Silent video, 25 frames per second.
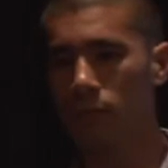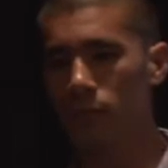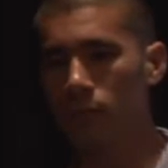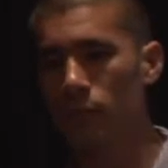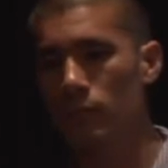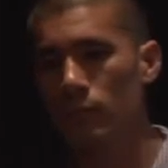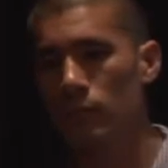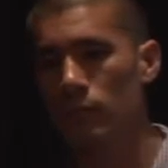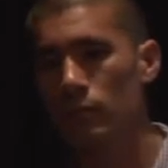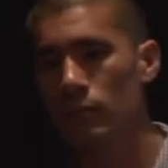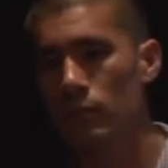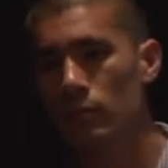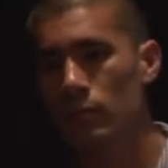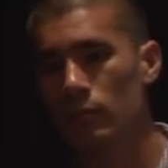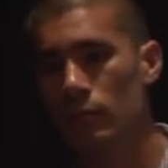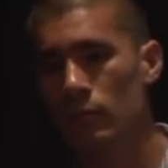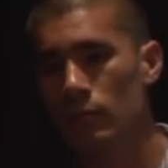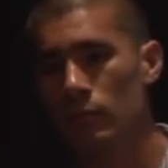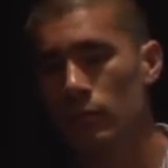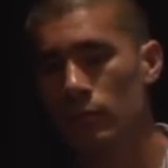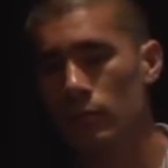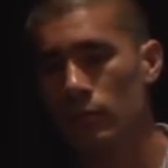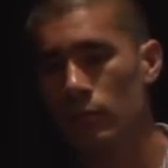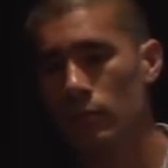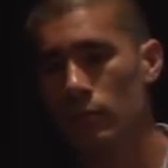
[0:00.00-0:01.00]

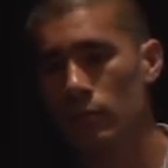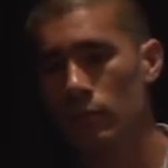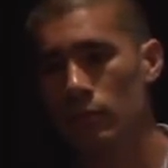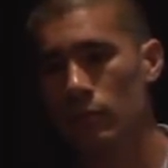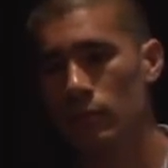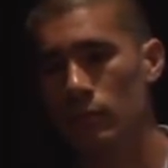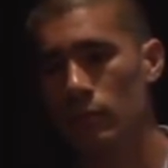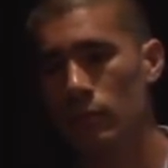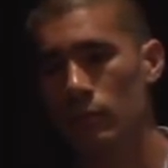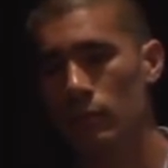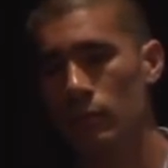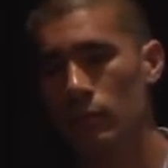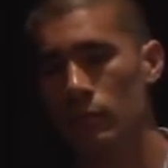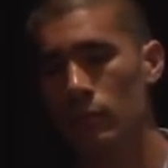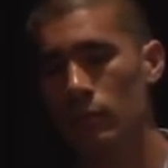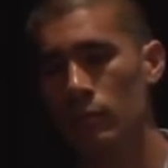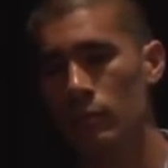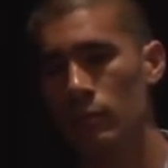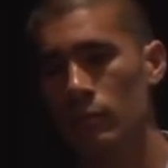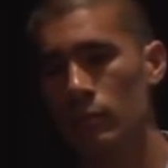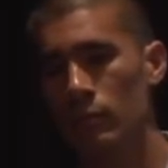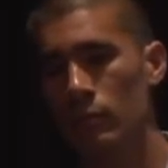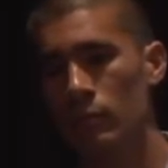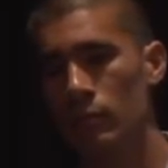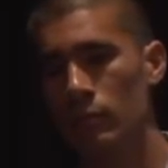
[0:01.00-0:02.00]

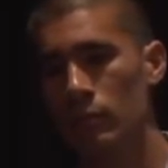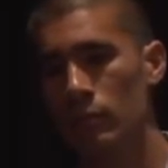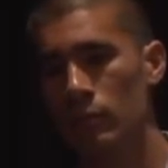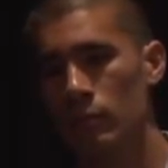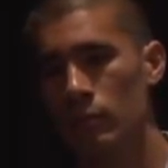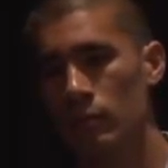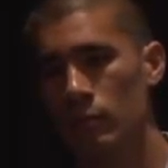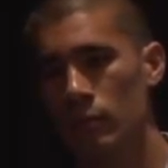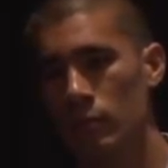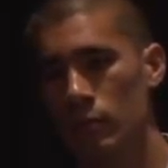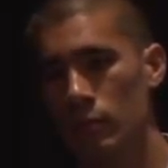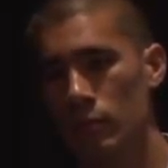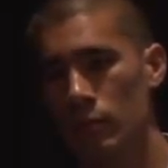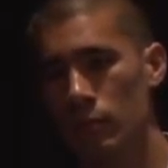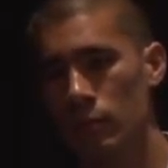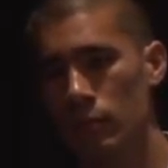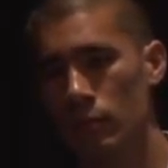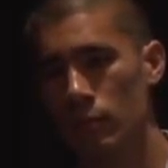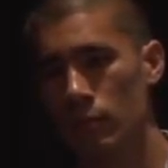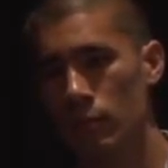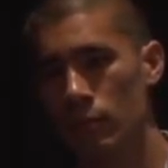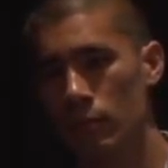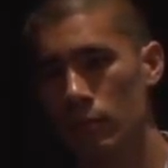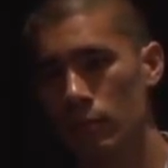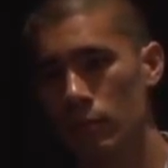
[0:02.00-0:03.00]

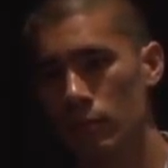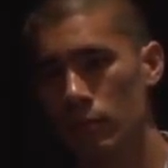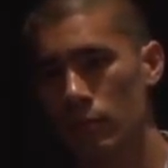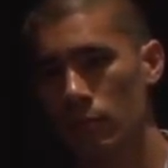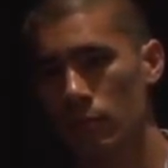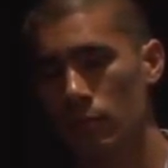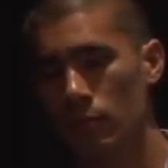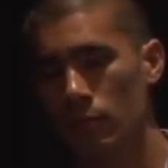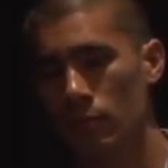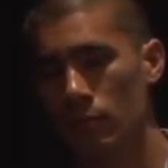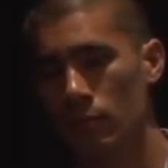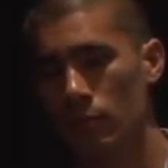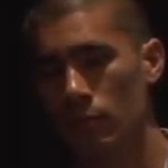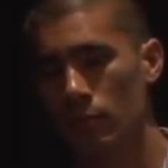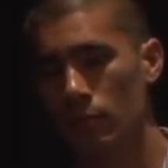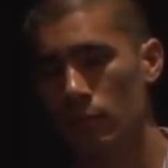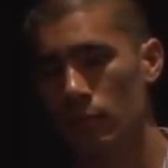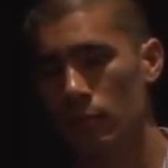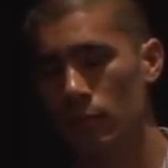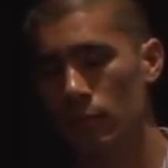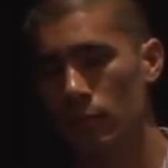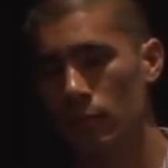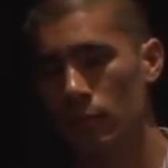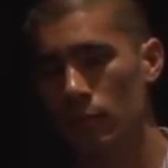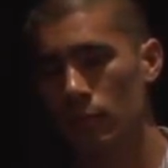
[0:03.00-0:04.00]

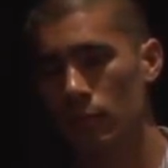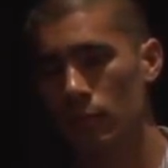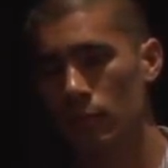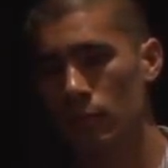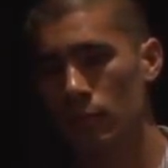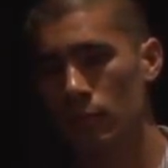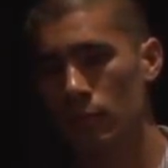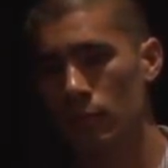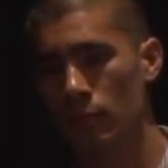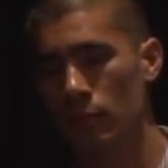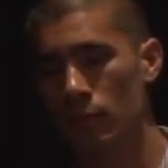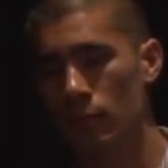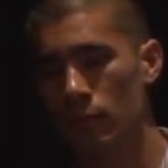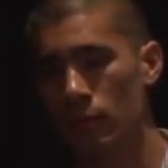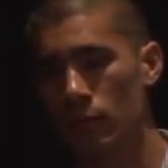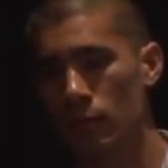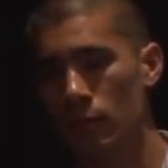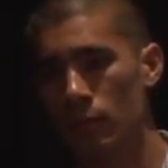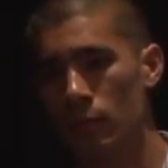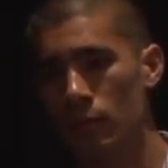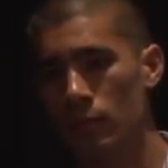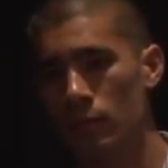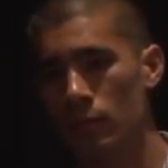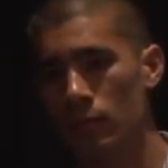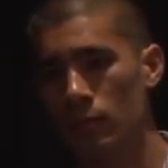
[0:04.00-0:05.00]

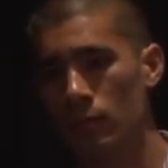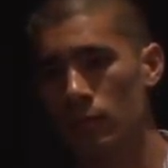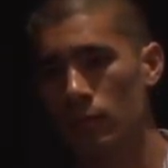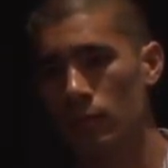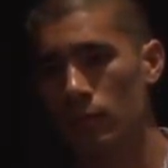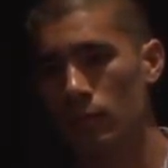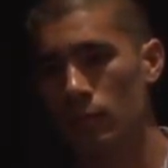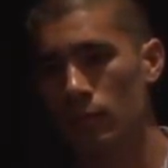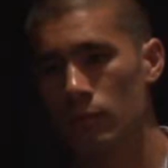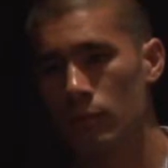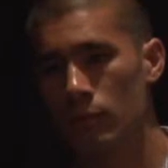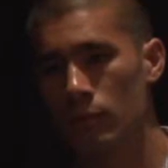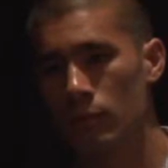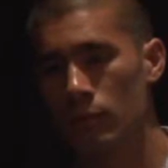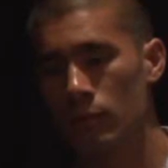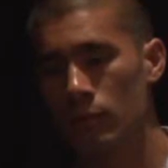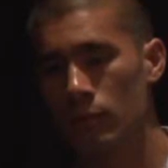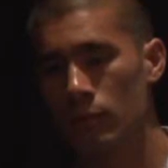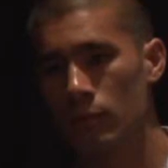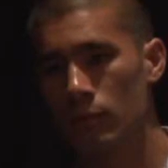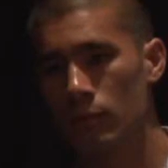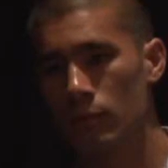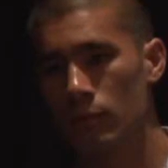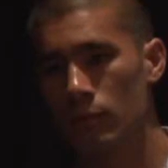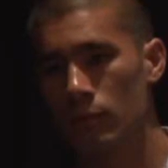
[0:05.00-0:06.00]

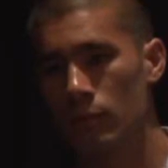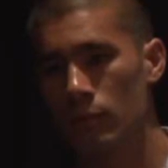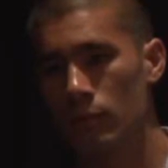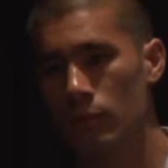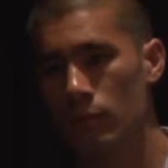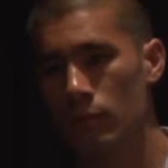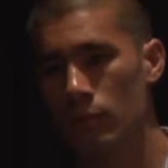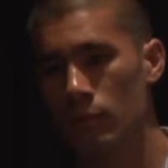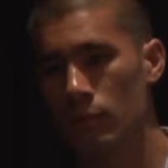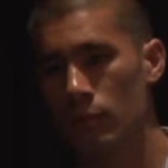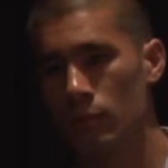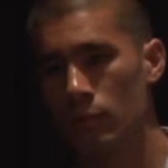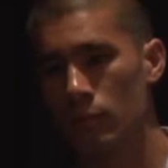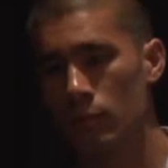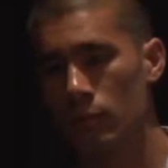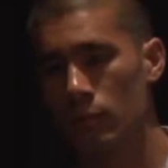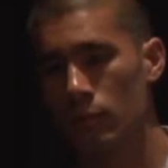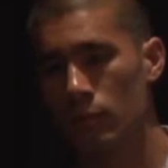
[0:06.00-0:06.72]
Nobody speaks.